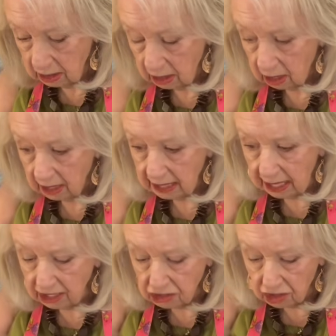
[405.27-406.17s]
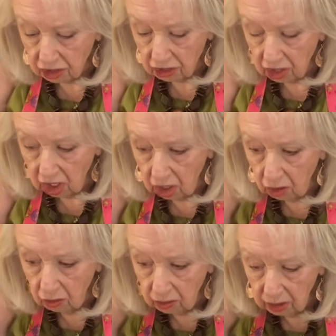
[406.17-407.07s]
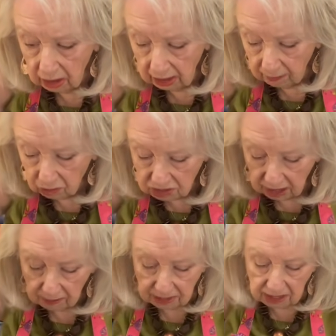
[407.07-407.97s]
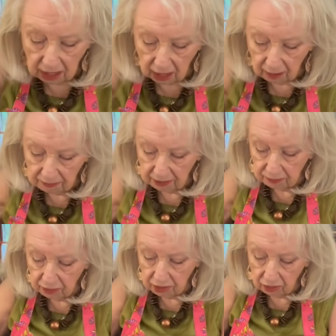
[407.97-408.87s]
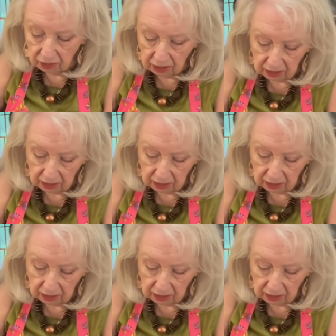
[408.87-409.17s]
All right, I got it turned low. I'm going to take my top and put on it.